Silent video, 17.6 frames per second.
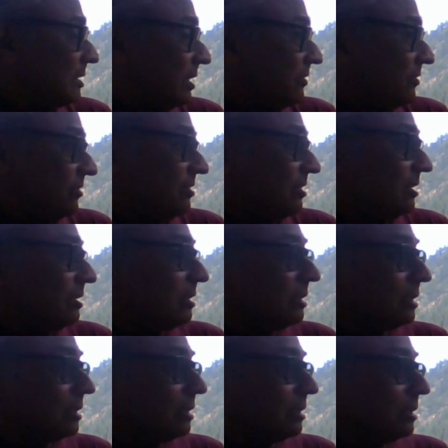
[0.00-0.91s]
that's still
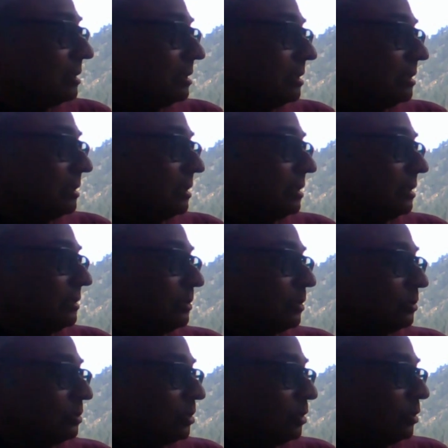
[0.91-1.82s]

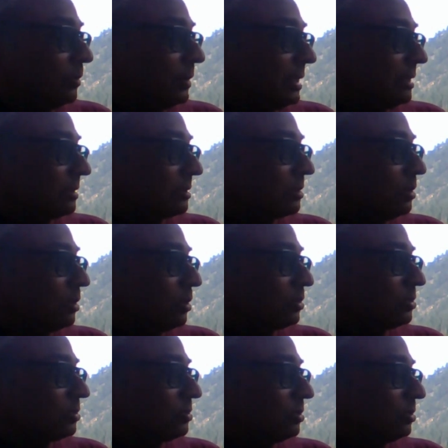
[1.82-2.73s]
nowhere
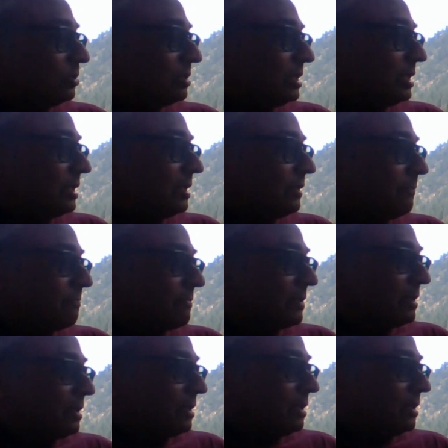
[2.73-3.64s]
close to the
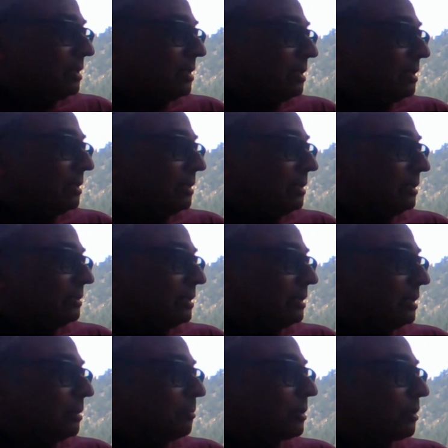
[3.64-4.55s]

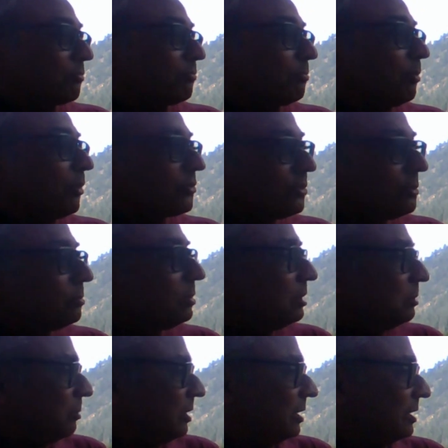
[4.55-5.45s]
number of
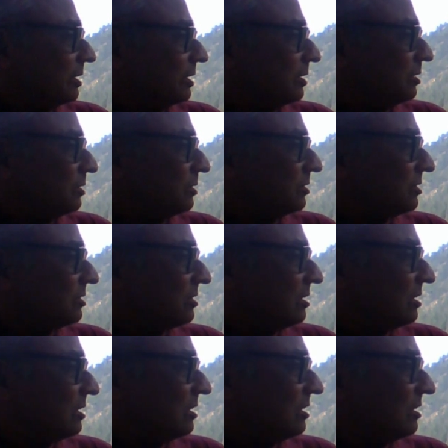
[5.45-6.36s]
possible molecules,
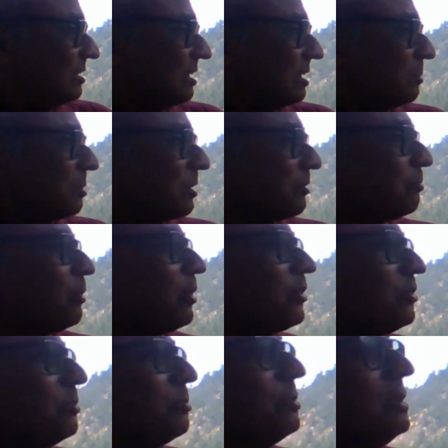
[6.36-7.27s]
the number of
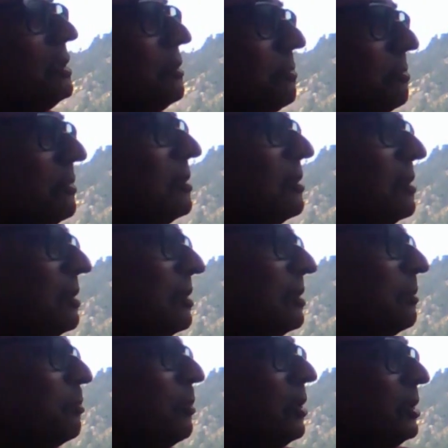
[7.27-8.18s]
possible
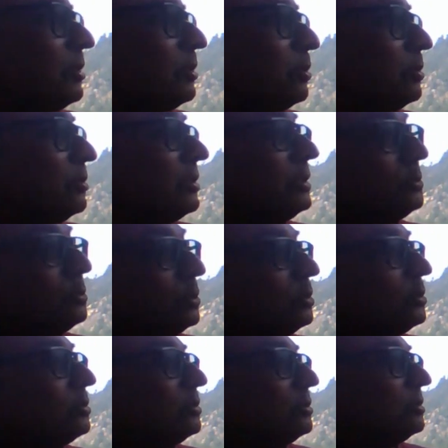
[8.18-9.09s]
molecules that
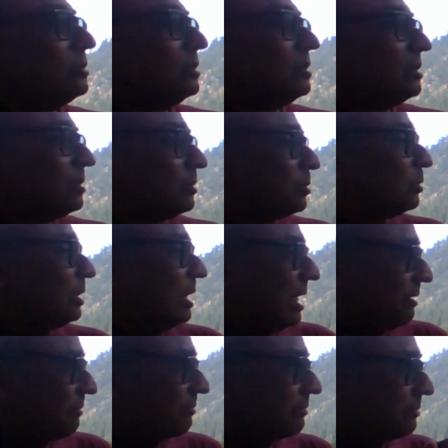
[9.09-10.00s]
could
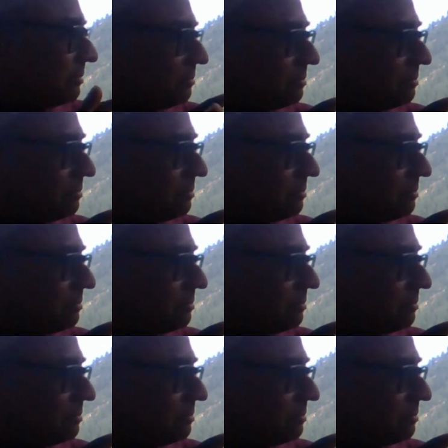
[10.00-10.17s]
have,